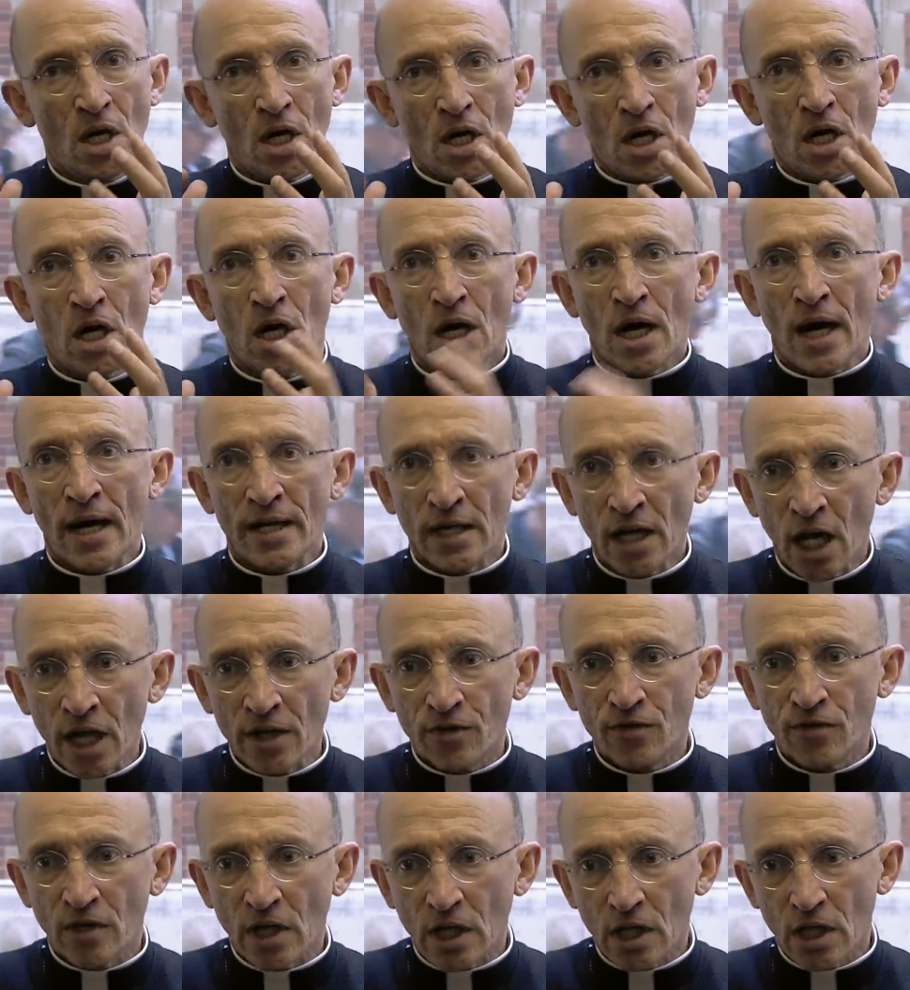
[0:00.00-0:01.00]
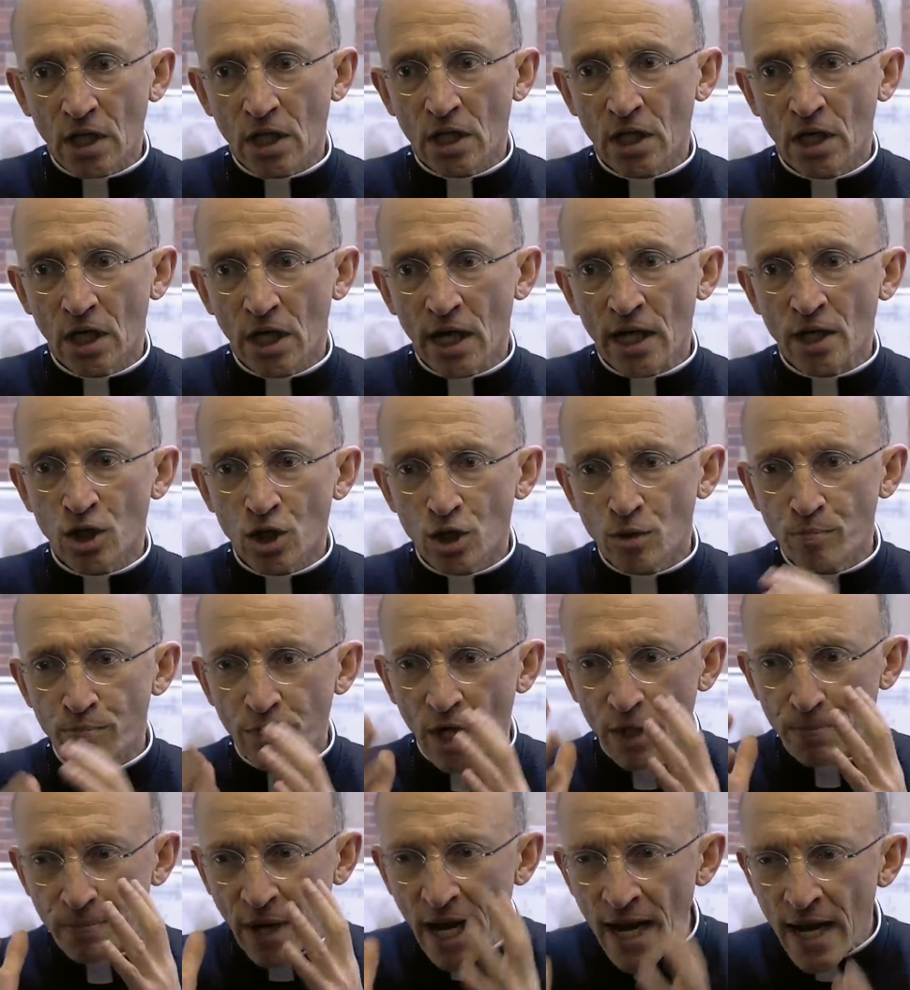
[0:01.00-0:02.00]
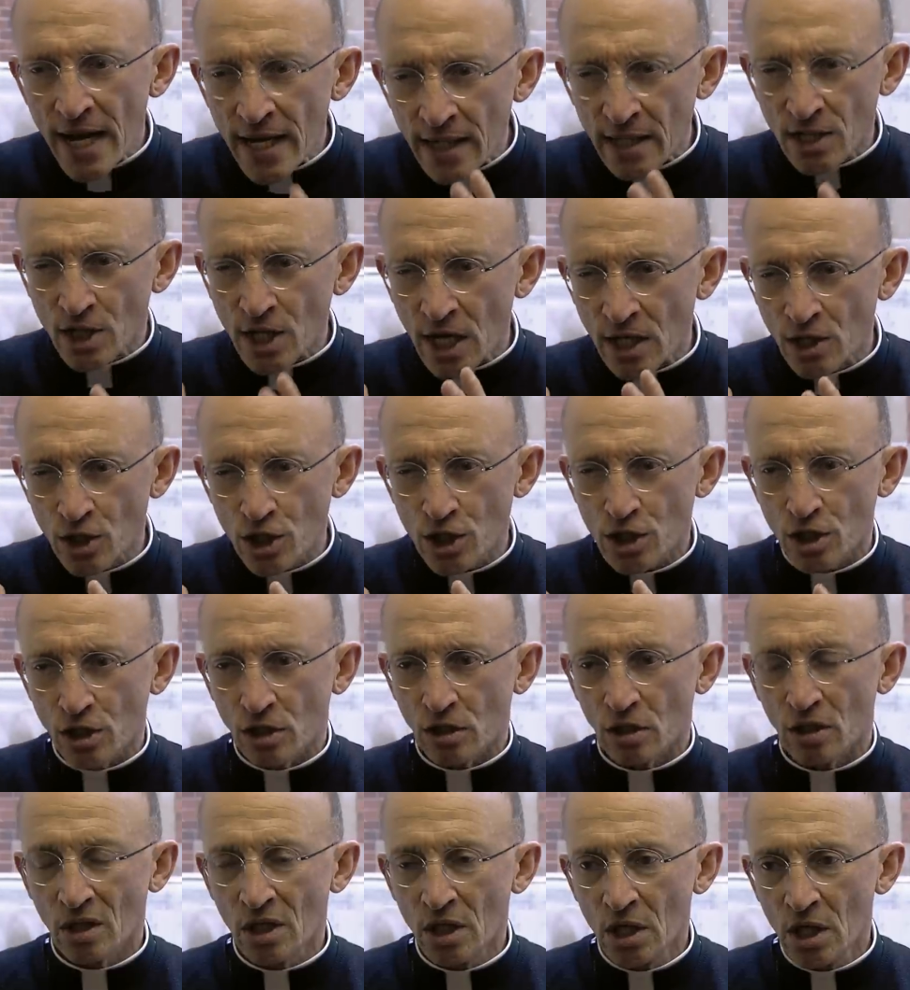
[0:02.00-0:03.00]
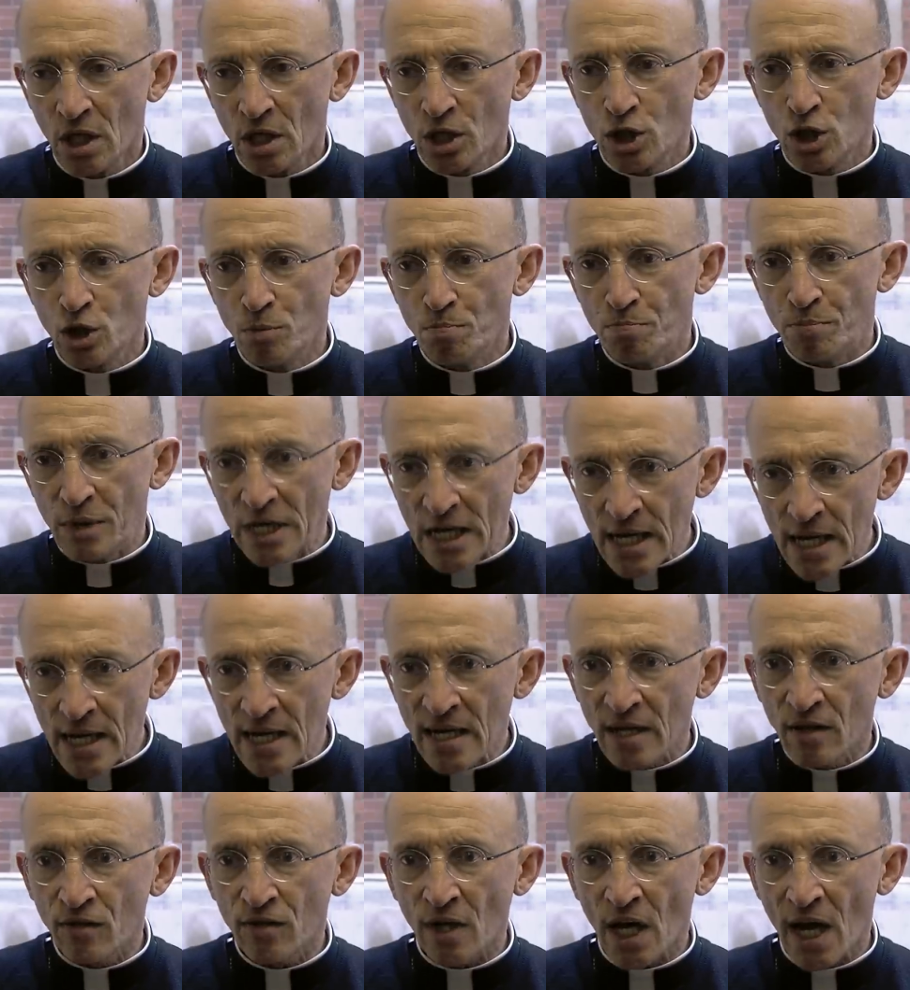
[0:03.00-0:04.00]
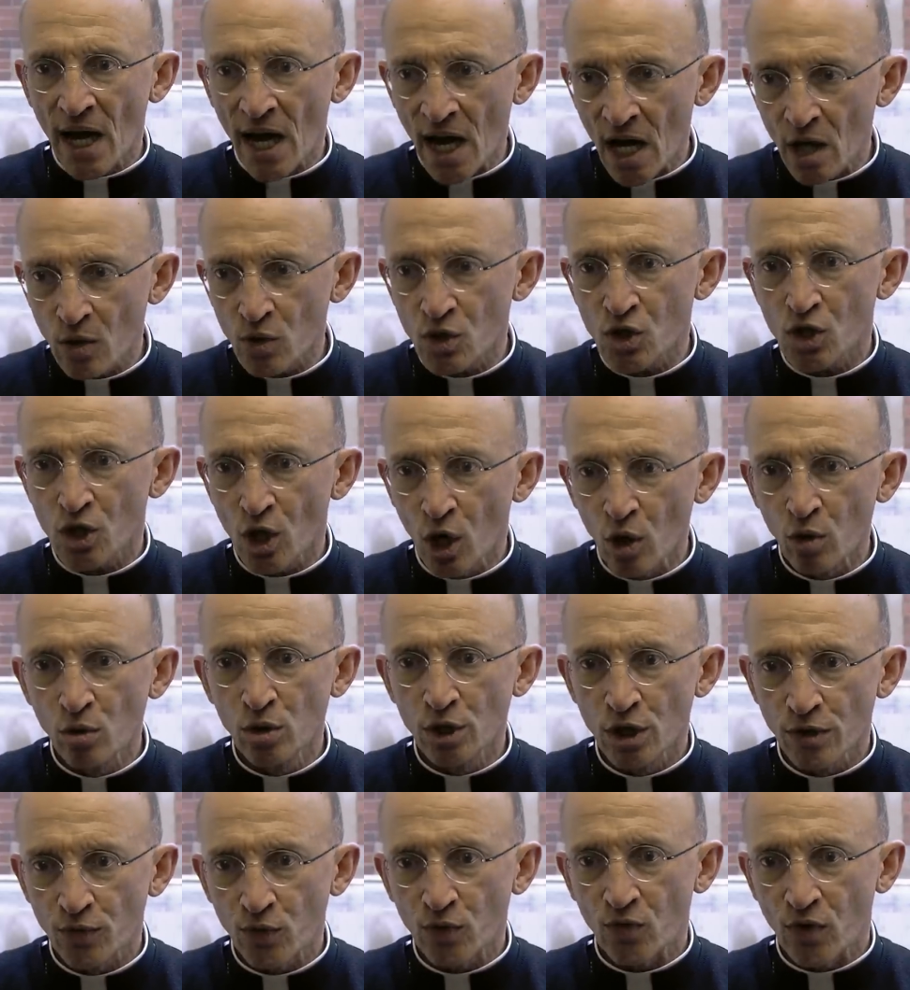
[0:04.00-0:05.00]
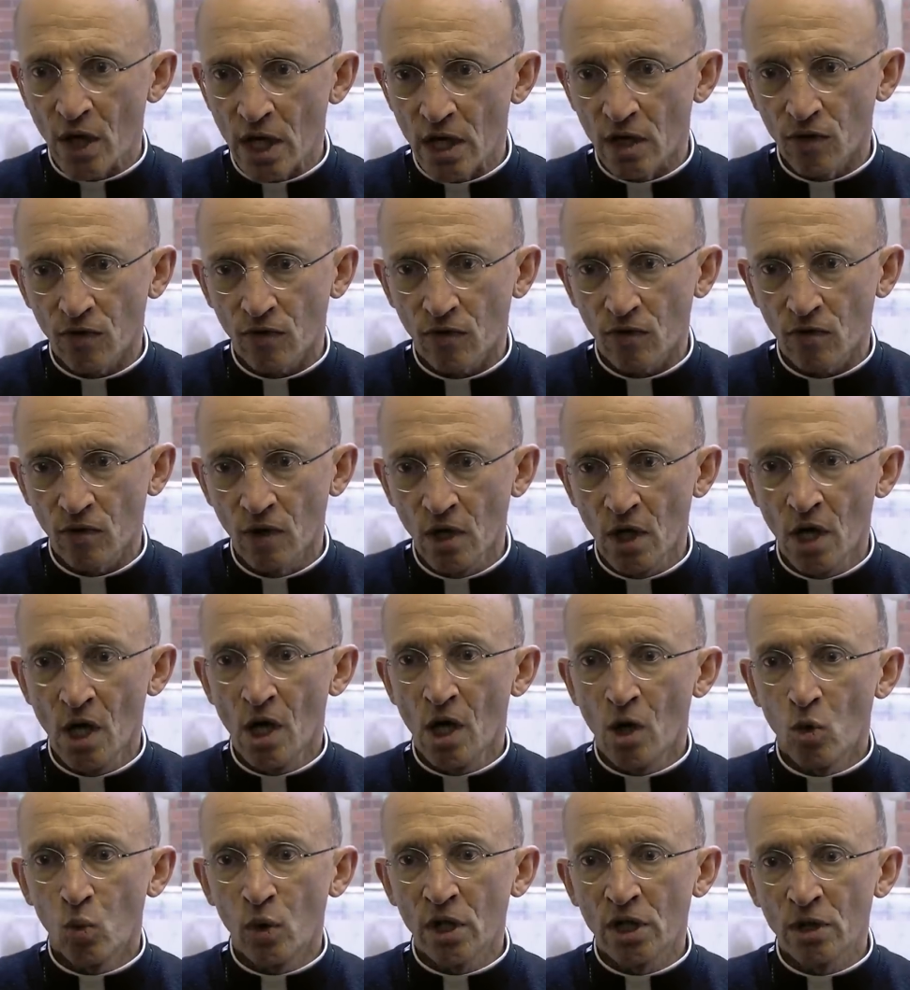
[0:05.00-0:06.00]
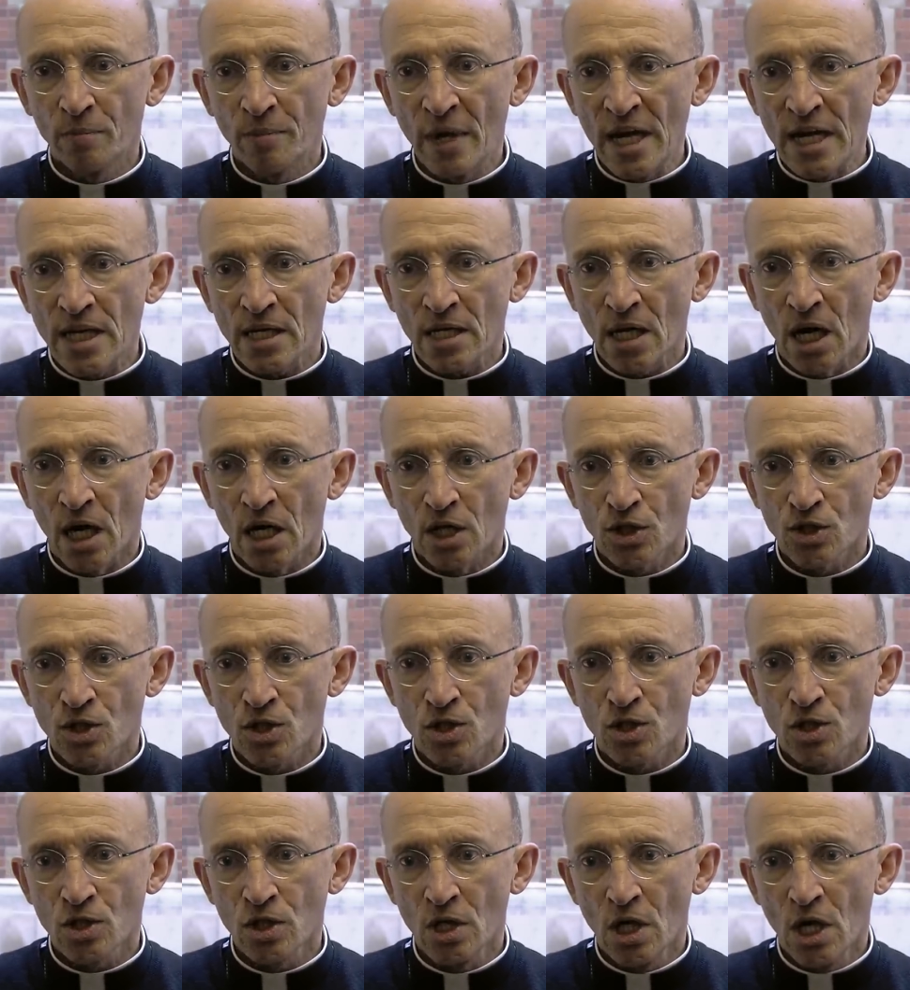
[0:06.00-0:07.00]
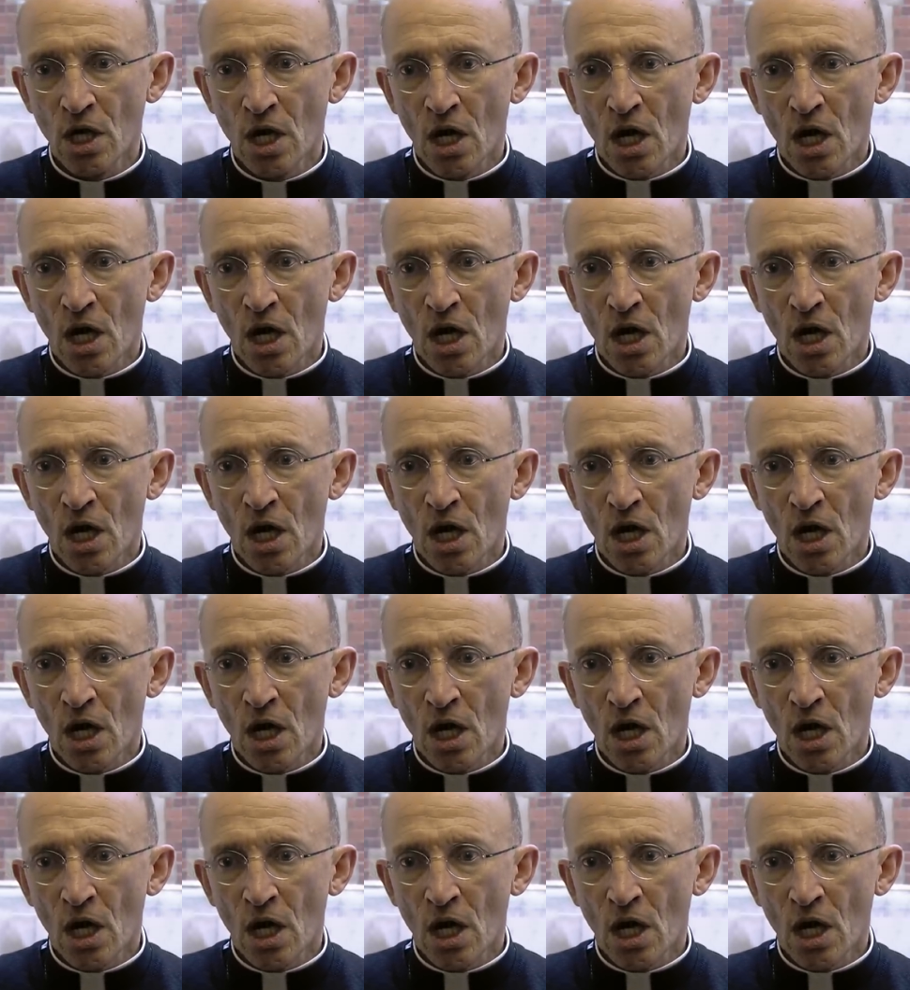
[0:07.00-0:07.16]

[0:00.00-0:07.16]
And I think in paying attention to being the household of faith will make us